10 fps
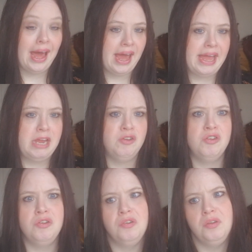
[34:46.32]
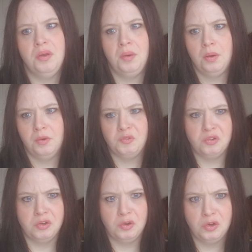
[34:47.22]
a
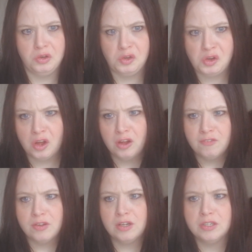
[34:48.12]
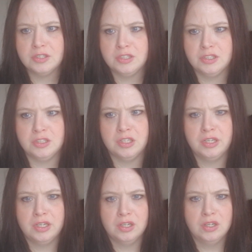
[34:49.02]
nervous
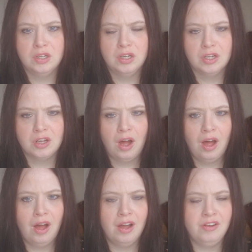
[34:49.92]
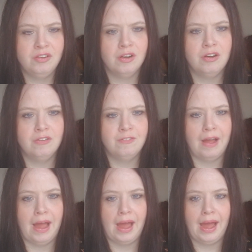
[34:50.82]
kind of
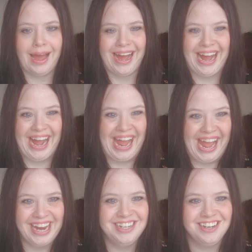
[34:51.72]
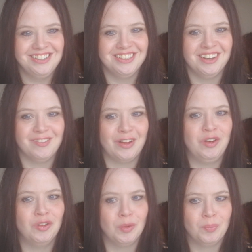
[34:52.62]
energy of
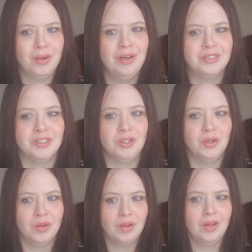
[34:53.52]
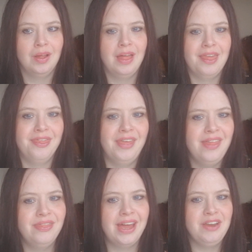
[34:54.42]
another person,
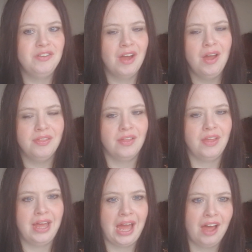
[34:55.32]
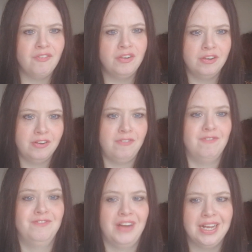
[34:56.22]
then they know that they have an
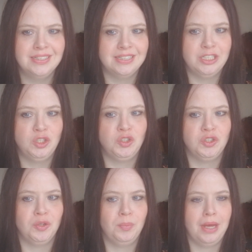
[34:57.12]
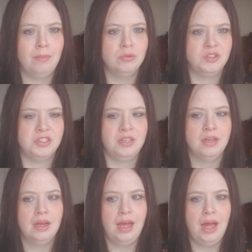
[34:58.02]
advantage to be able to
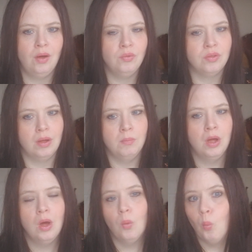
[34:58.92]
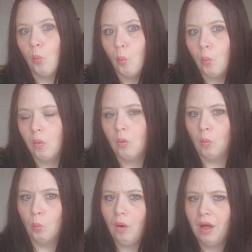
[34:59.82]
tell them
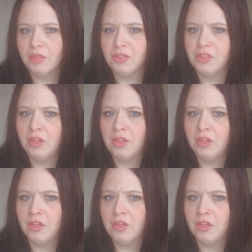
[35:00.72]
what